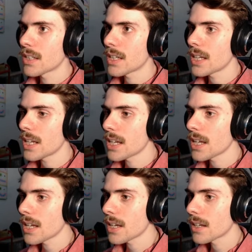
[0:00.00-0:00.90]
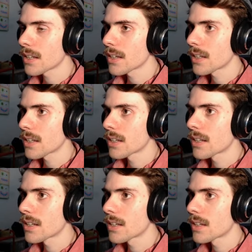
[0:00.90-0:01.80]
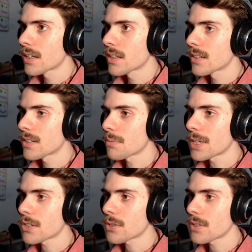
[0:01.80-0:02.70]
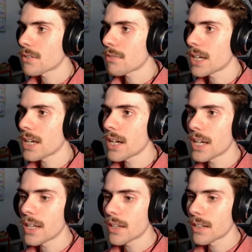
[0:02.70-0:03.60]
here to make sure it's the right height.